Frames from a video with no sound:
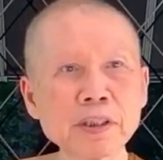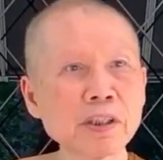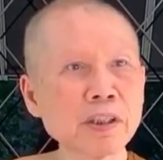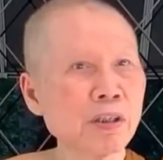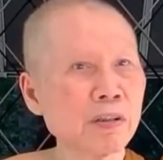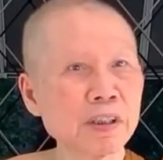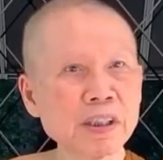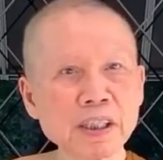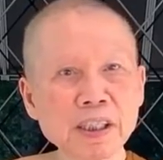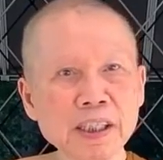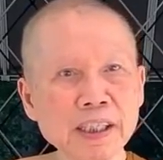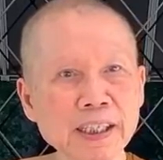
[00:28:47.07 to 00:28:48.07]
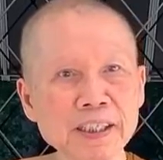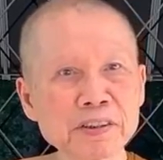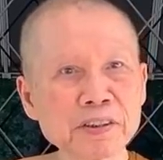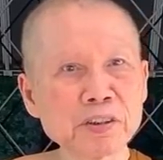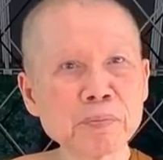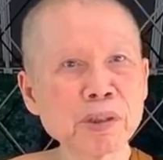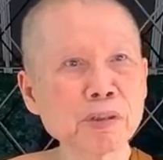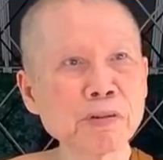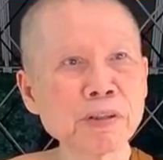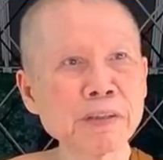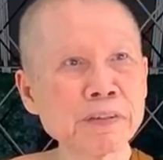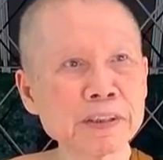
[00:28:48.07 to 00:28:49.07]
No, he has no more
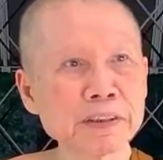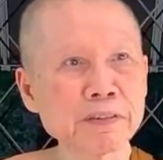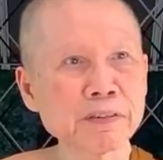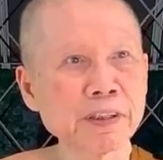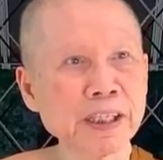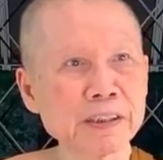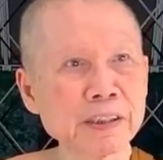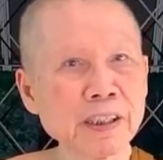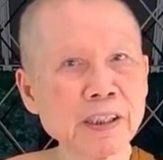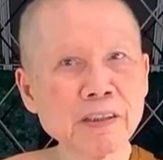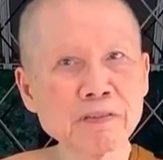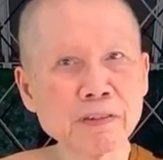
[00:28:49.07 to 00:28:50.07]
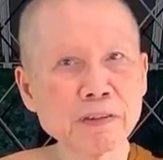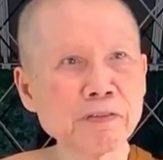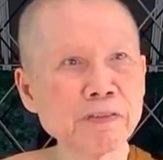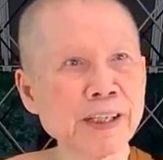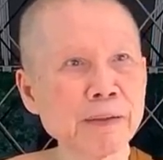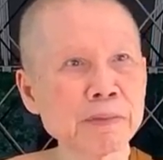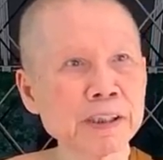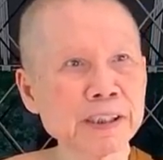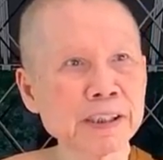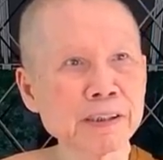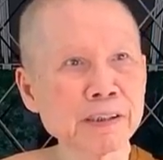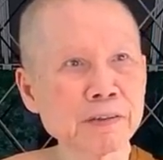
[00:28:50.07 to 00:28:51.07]
cravings for
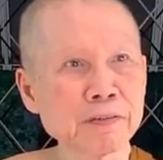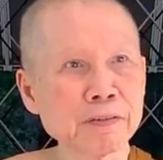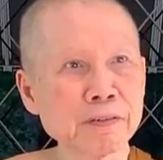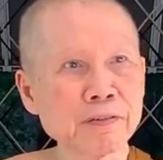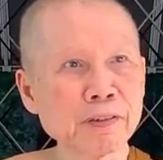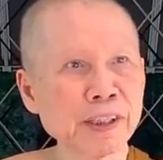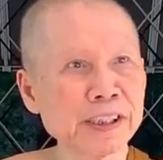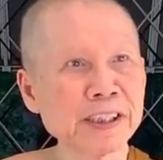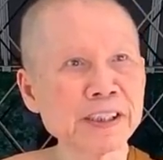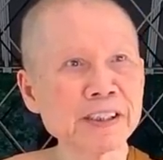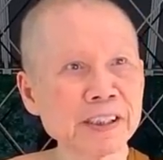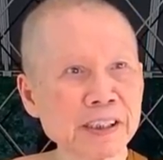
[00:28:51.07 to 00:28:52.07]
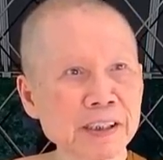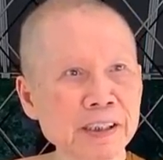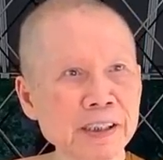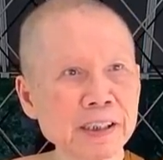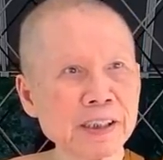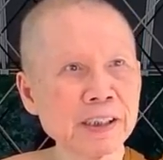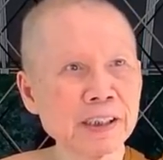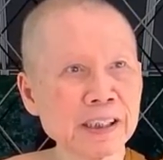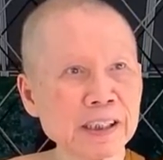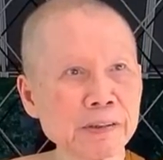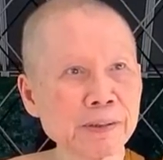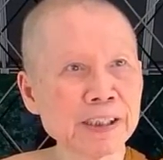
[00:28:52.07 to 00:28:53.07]
family or for anything.
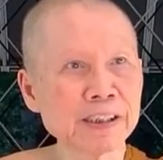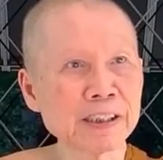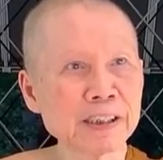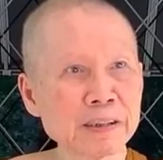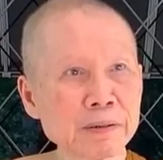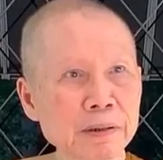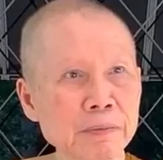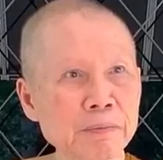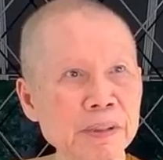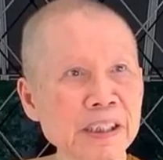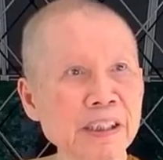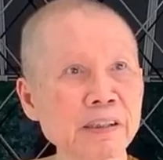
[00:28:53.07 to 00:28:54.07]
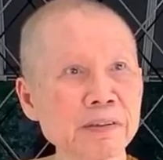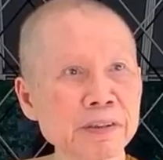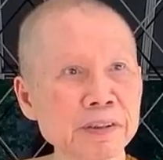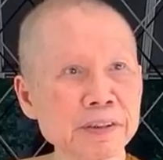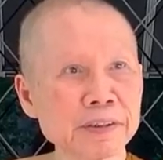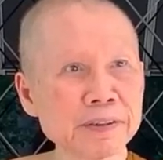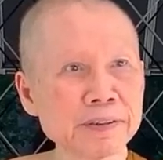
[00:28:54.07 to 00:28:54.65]
He rather be alone.